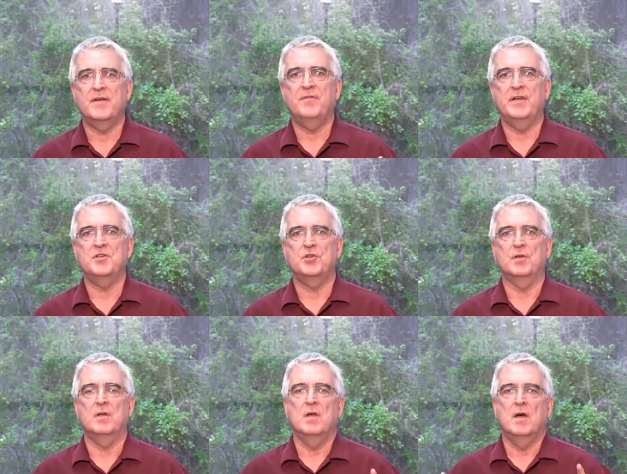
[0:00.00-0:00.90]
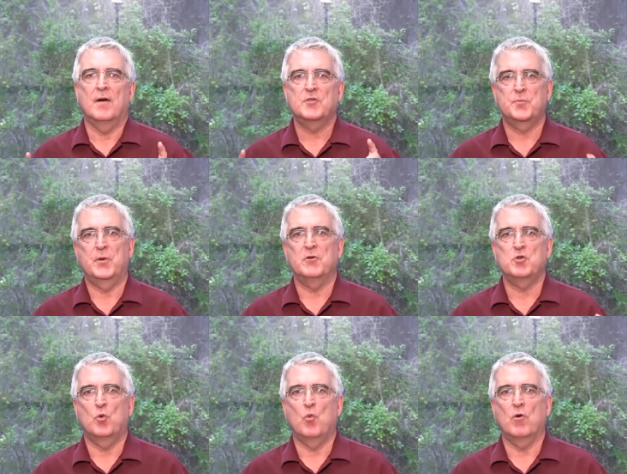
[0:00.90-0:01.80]
definition of
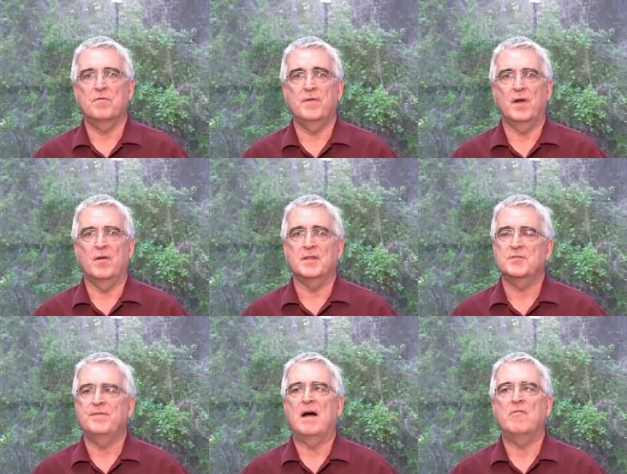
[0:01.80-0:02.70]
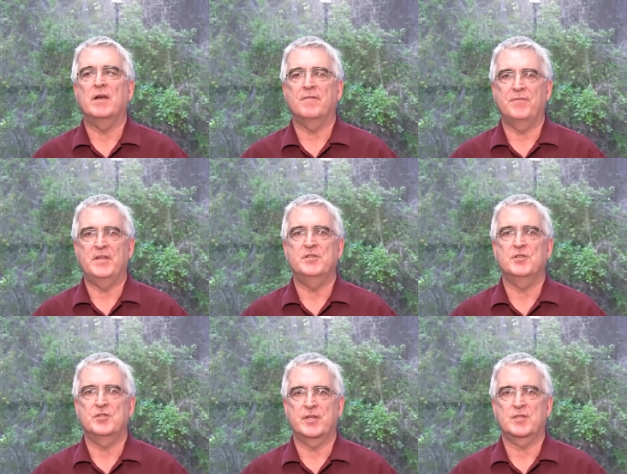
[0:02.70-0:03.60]
spiritual warfare is found in
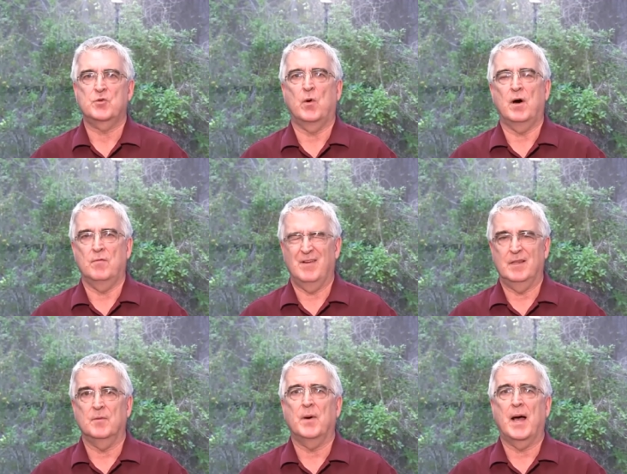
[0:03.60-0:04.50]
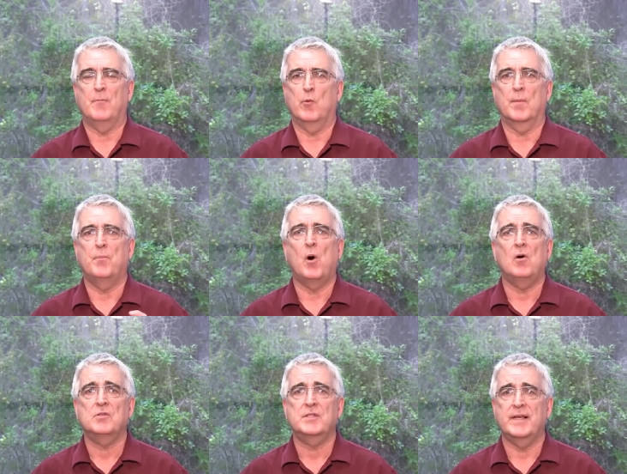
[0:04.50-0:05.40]
Ephesians 6:12 in the Bible, where
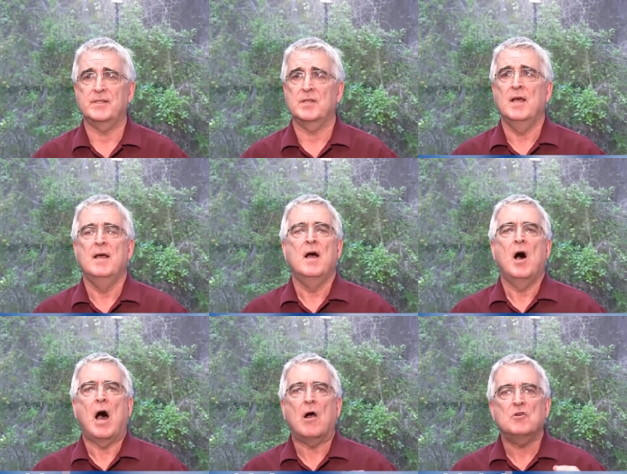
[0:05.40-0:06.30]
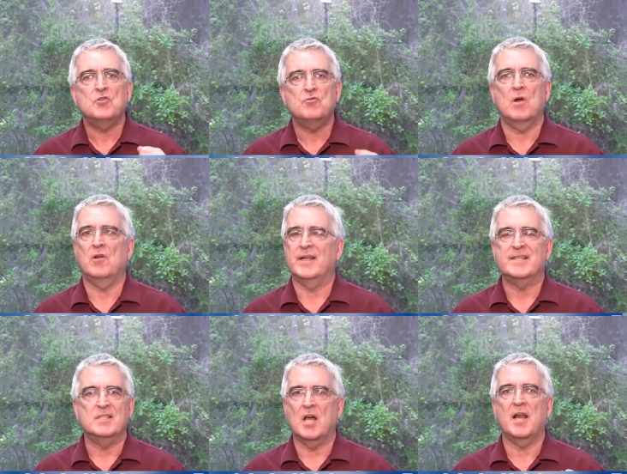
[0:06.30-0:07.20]
Paul says, "Our struggle
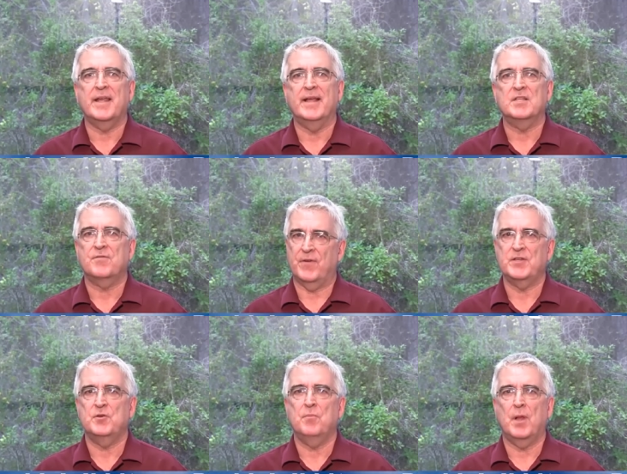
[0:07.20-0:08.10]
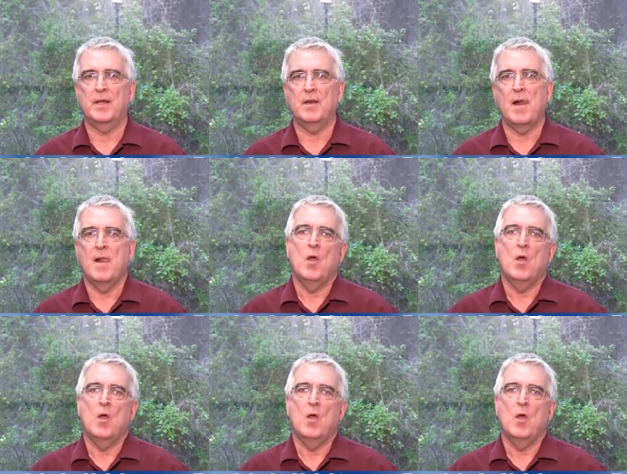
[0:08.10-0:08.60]
is not against flesh and blood.